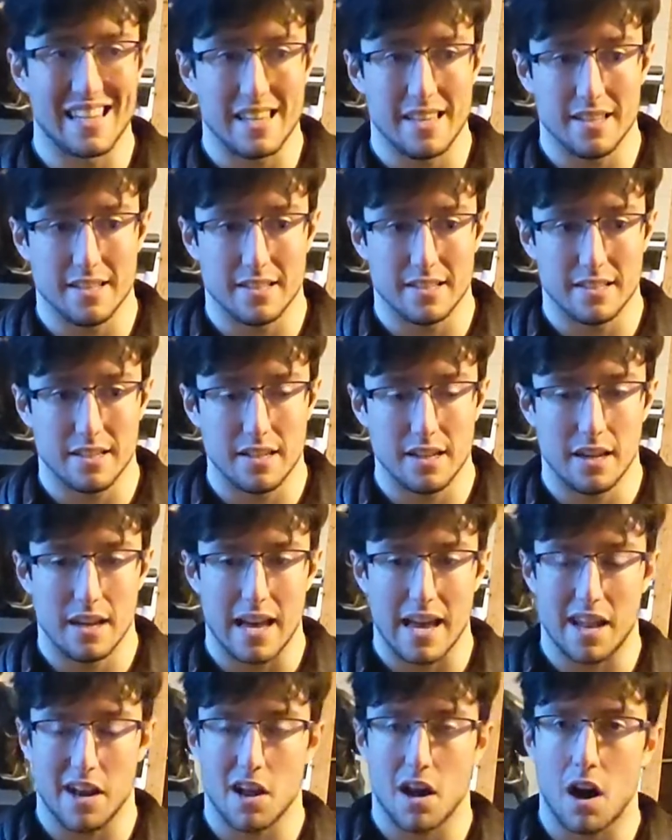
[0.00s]
easy
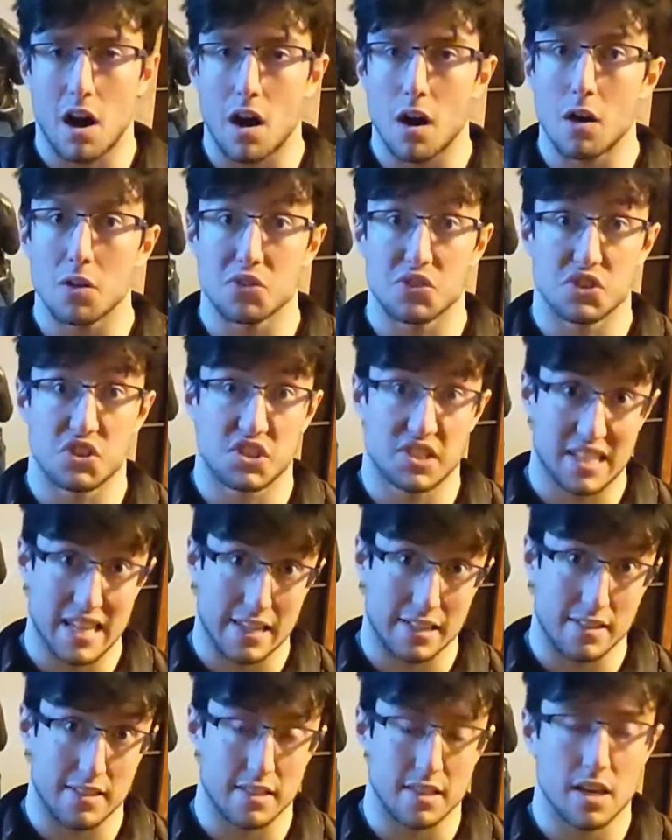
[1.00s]
and hard
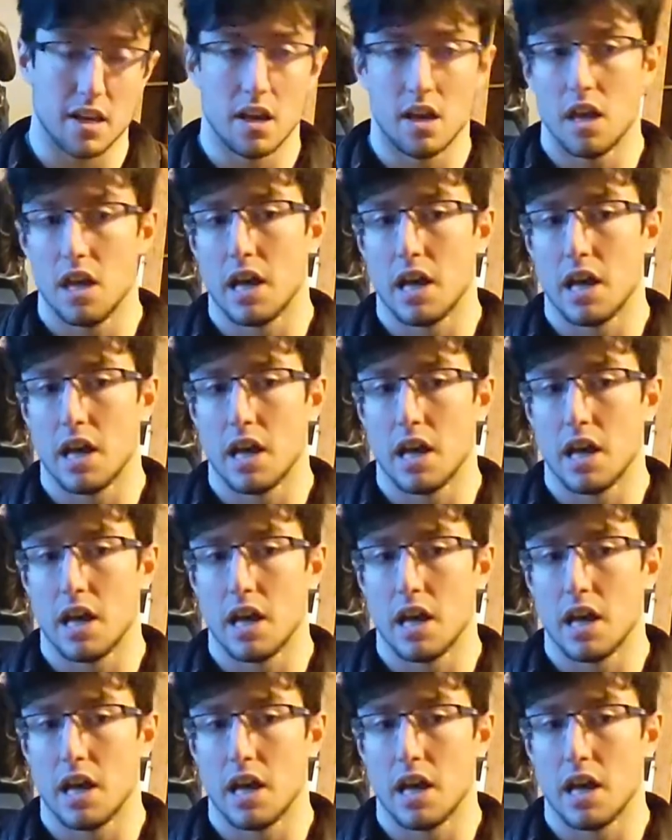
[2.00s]
sets